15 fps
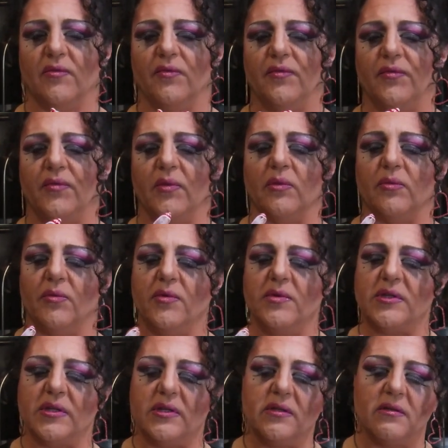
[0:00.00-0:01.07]
full
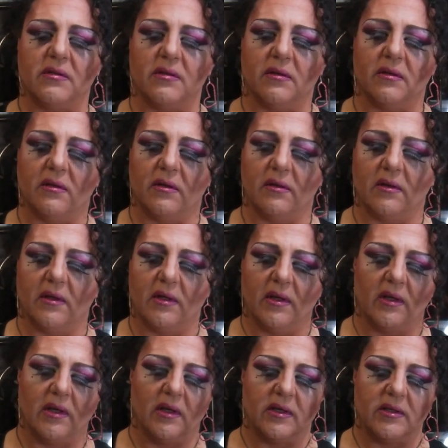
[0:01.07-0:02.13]
rooted.
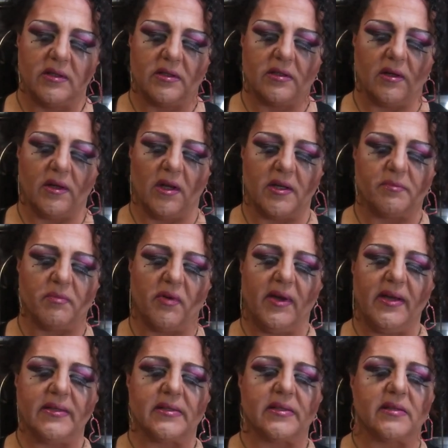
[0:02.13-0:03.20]
She's got nice
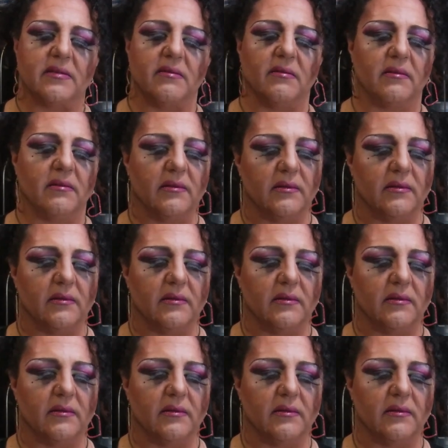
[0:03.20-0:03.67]
barrettes,